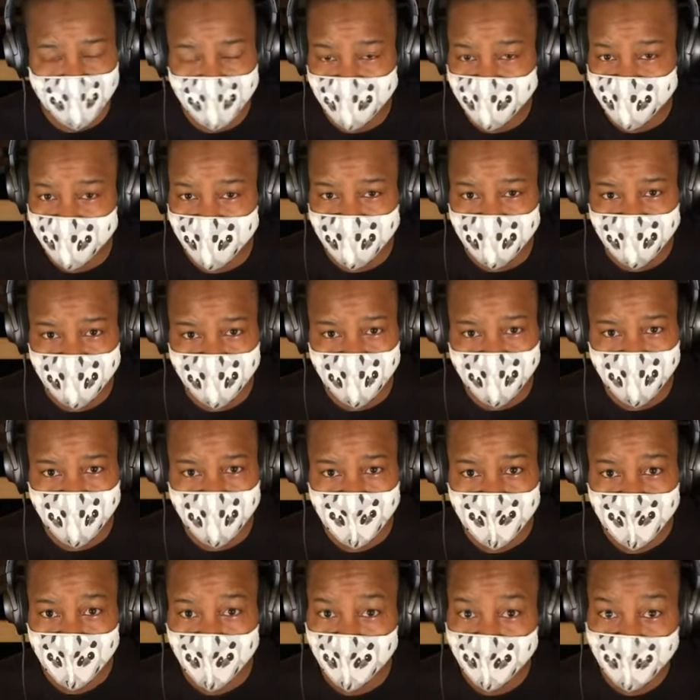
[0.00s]
question,
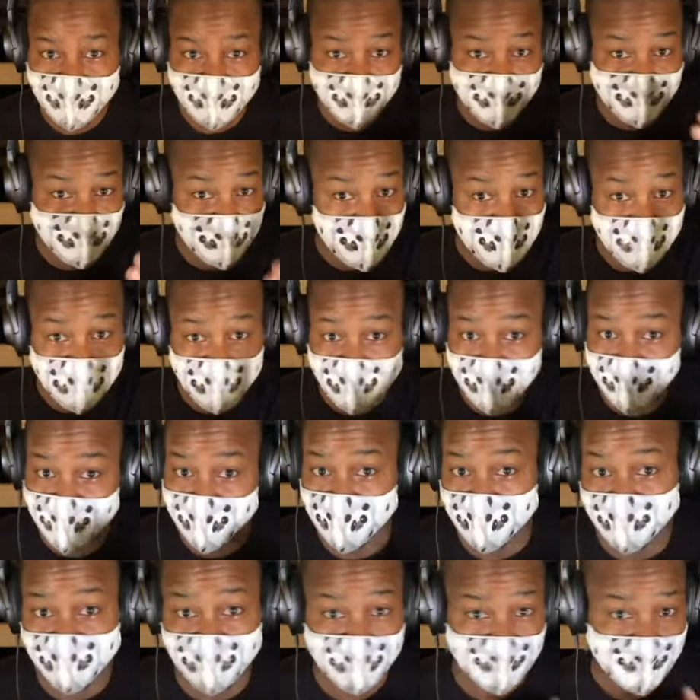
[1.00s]
or any
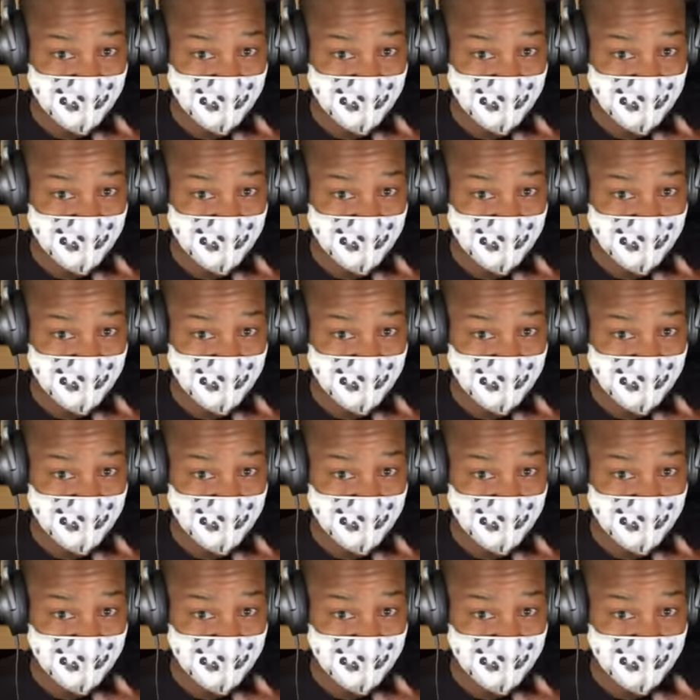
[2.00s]
Korean,